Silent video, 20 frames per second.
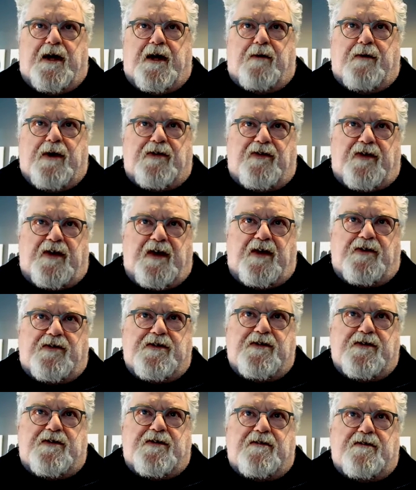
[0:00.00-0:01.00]

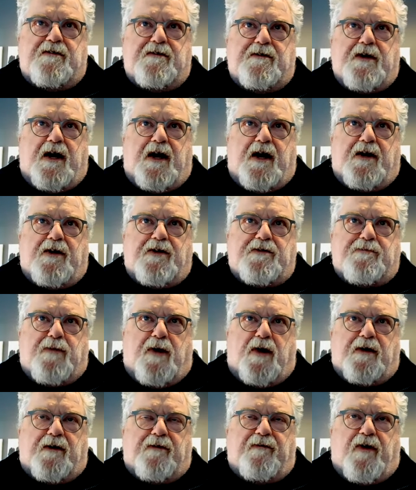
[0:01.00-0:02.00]
residences,
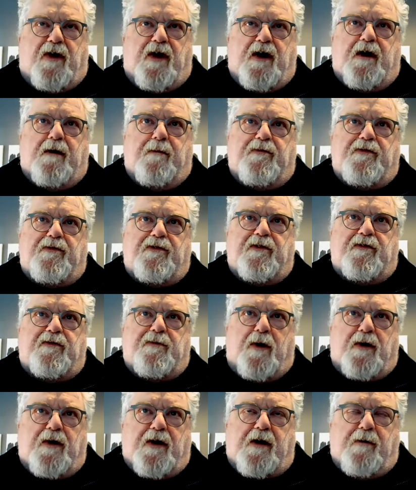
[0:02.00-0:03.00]
smaller farms,
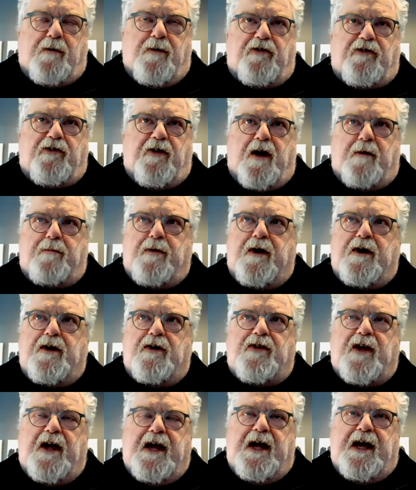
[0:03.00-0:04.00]
smaller commercial
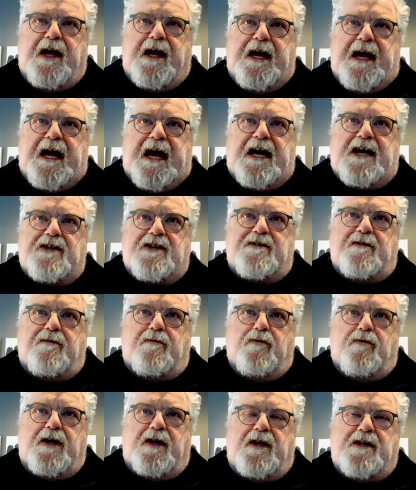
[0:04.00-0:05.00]
operators, has
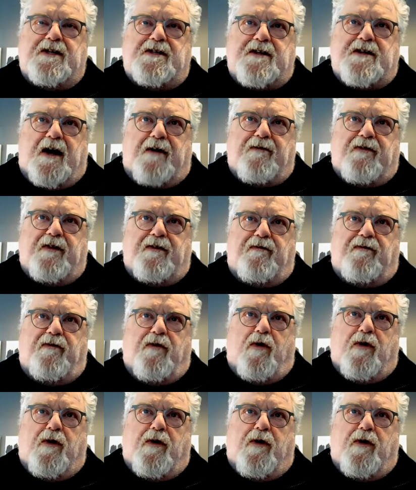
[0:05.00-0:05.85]
really suffered